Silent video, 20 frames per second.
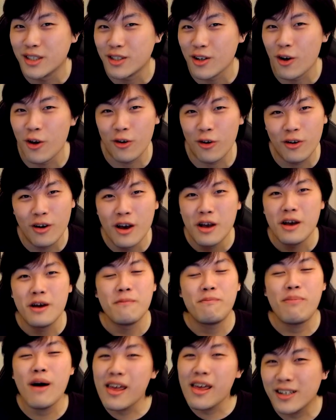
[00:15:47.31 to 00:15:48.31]
So
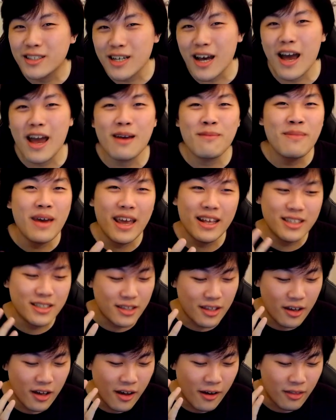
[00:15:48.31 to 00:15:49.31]
by the time it's
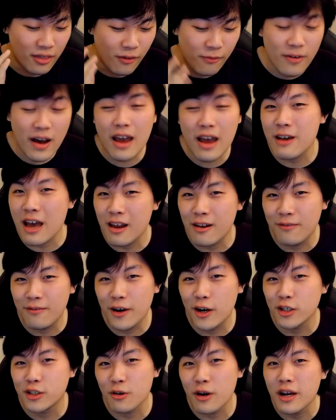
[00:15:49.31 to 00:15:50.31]
the 5-year
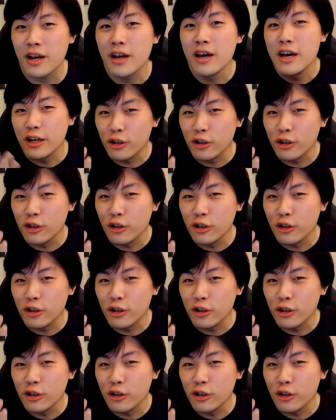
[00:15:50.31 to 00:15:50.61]
anniversary,